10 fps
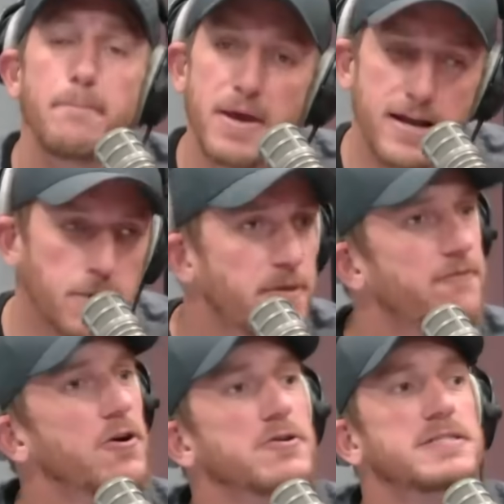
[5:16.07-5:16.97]
pick up the
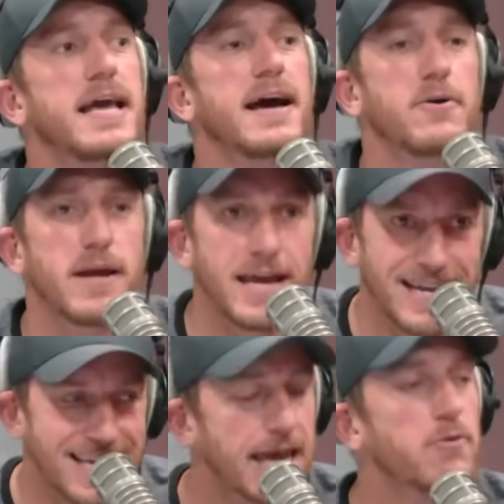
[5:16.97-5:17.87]
first down,
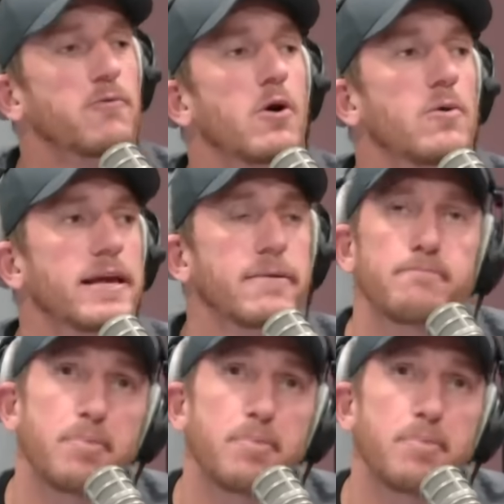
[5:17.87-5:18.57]
get rolling.